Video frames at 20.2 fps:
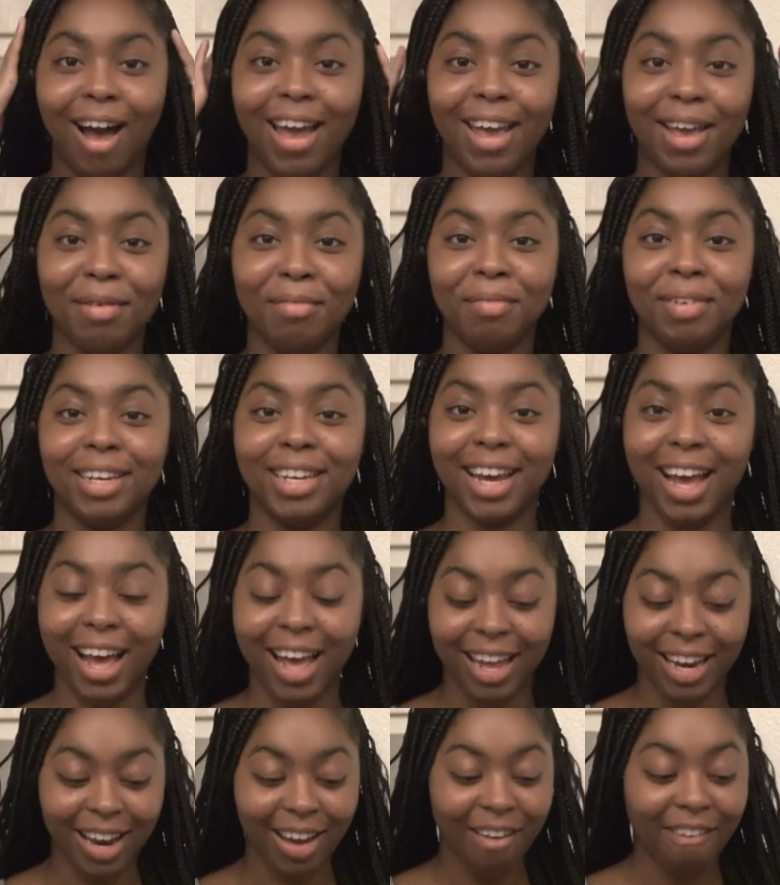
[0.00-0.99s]
I am
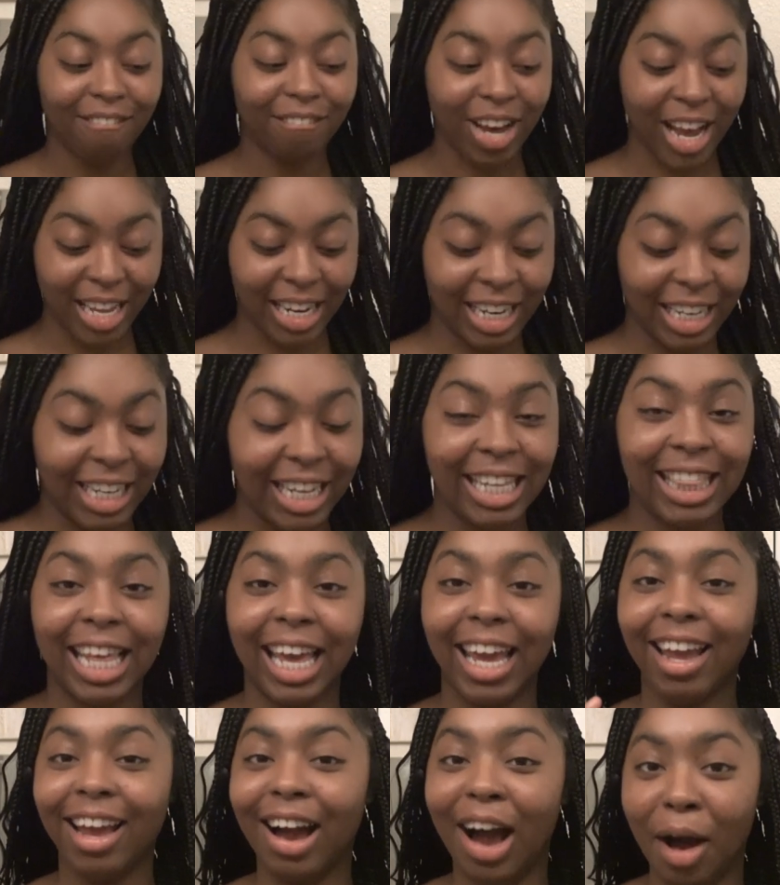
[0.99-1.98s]
done finally
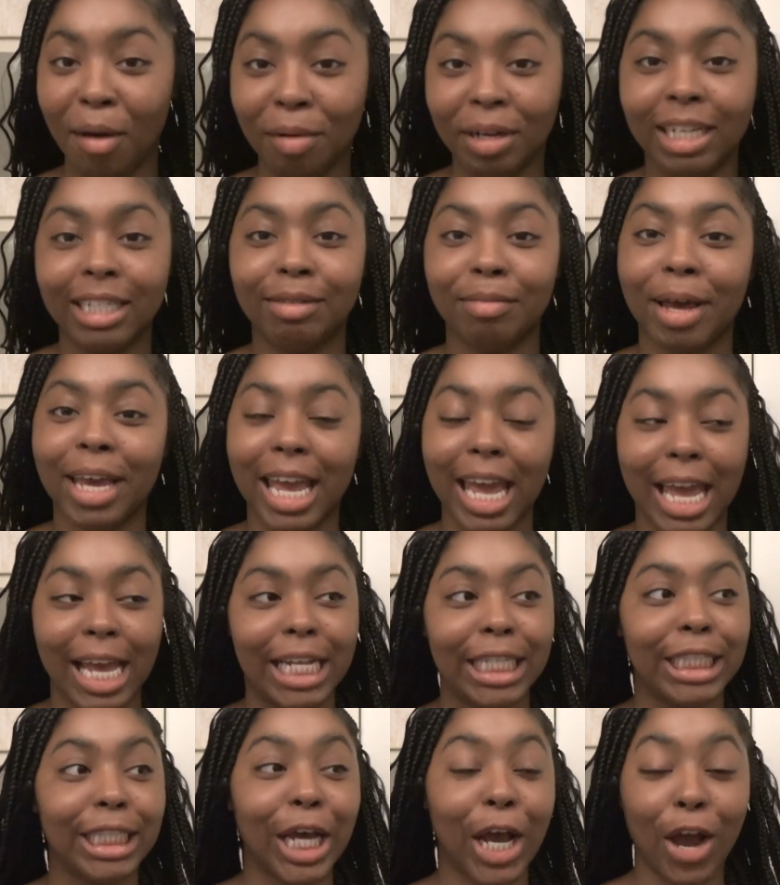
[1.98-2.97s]
thank God because my
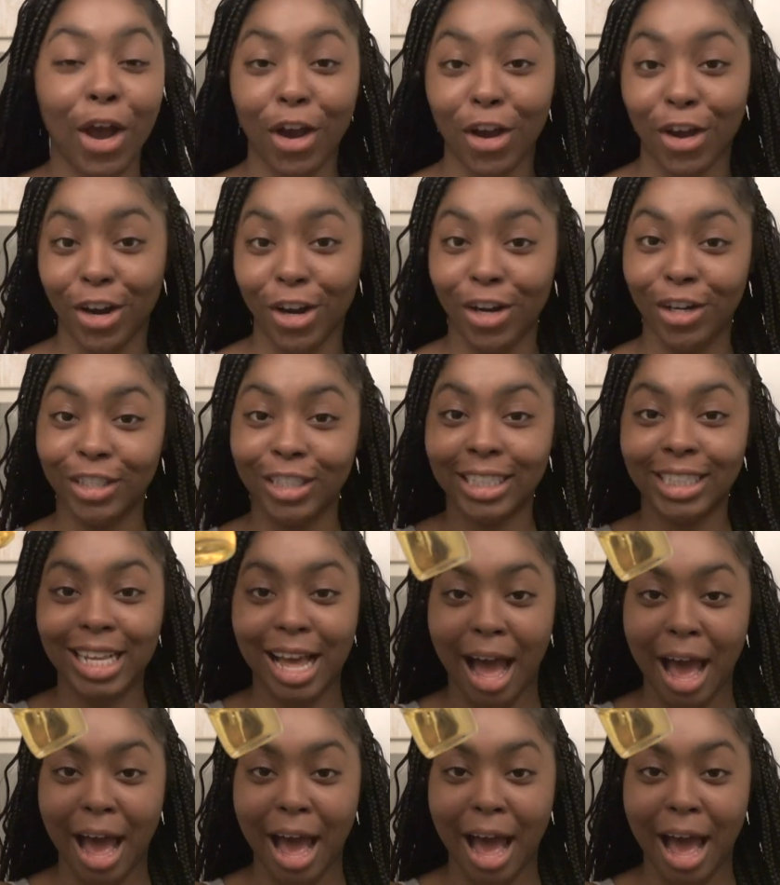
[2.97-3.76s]
hands hurt